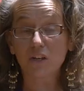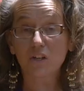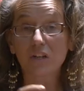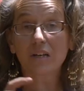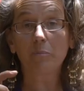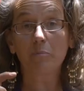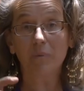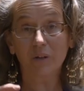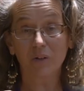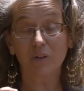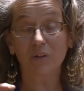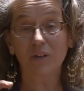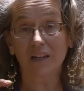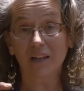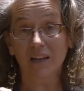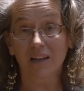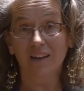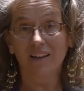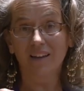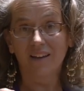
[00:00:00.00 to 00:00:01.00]
actually
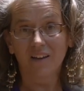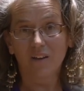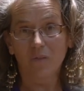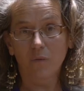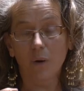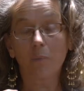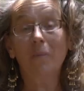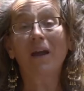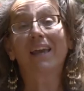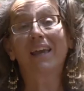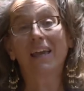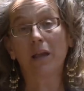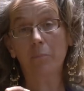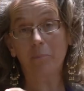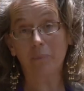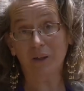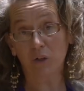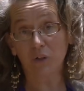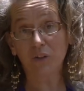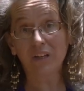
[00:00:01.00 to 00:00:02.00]
building, we're
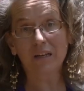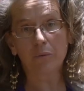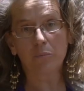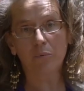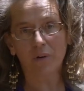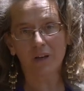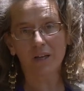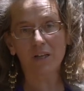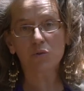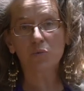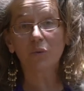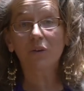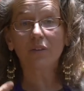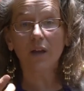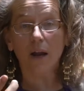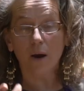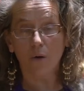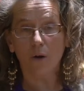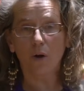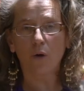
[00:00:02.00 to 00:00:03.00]
making building bricks with
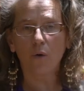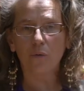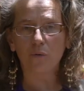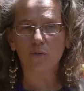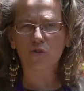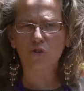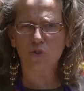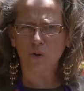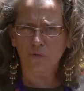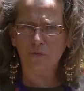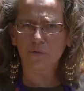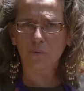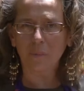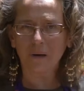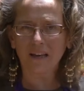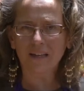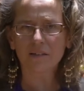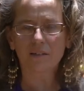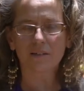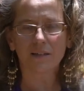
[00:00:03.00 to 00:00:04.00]
our own soft
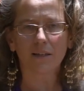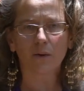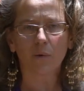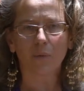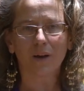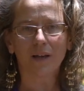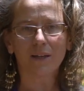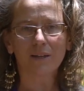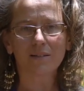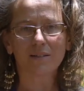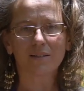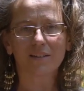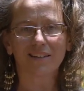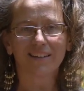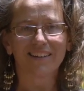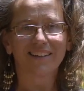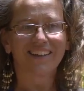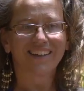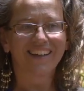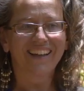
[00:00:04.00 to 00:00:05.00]
plastic waste.
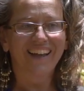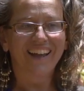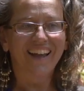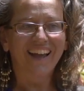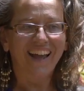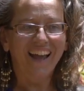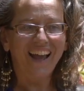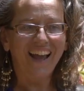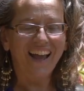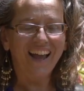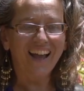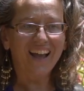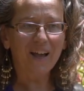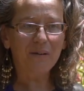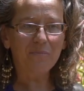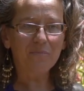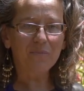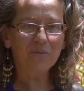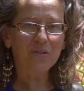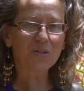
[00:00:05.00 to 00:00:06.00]

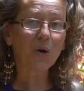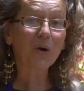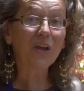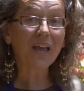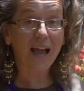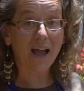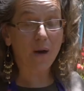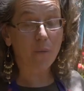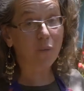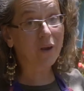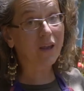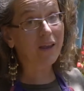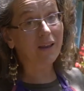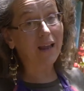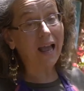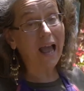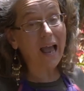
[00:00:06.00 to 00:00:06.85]
Um, so yeah, we